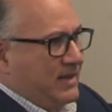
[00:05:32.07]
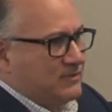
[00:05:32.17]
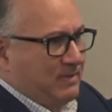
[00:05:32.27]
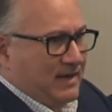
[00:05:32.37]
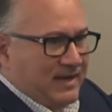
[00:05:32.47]

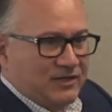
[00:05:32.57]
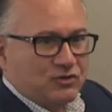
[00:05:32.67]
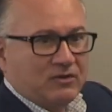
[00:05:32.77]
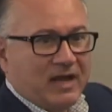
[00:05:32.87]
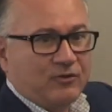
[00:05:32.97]

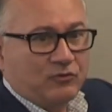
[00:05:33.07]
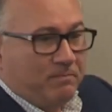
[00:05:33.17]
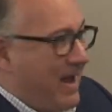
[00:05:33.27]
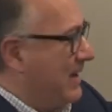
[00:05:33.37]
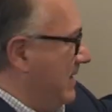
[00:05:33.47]
explanation how your
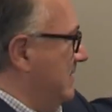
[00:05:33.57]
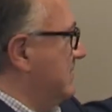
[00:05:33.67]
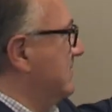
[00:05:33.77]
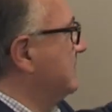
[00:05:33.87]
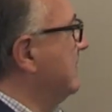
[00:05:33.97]
back is.